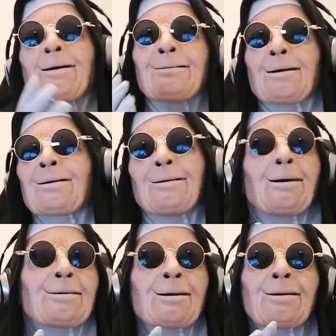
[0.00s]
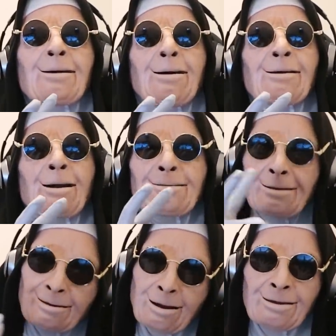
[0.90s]
compared to all these, you know what I'm saying,
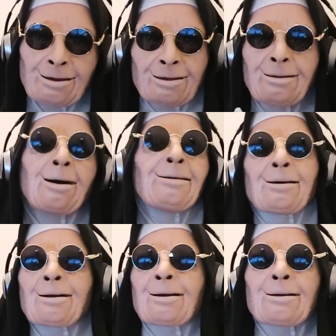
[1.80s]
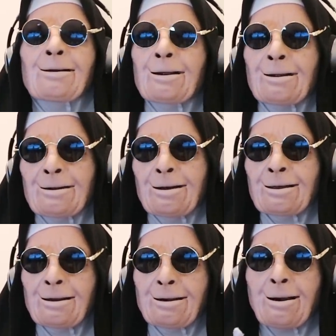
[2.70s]
pretentious motherfuckers in the scene, you know what
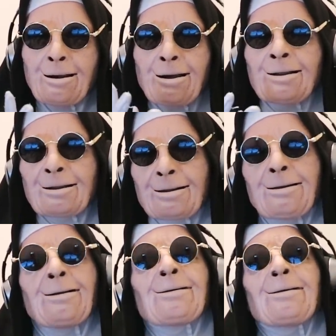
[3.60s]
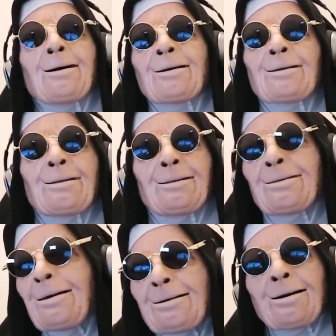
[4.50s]
I'm saying? And still, you guys don't
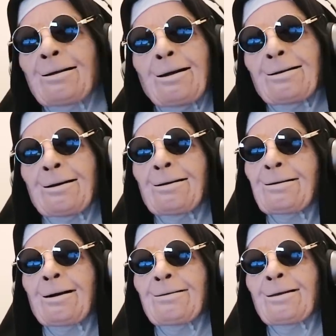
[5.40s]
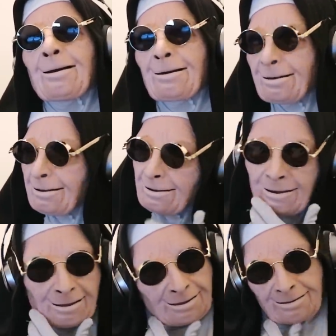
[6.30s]
realize that yet, you know what I'm saying?
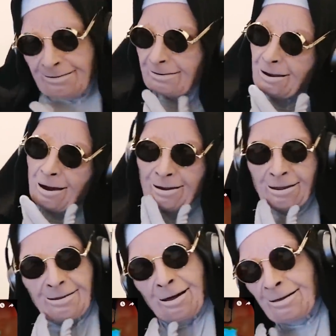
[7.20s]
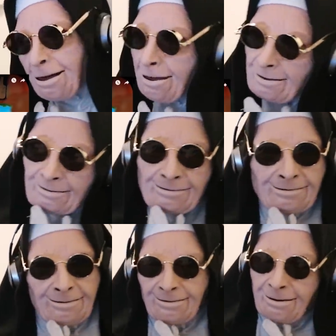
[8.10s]
Fire, man. Talk your shit,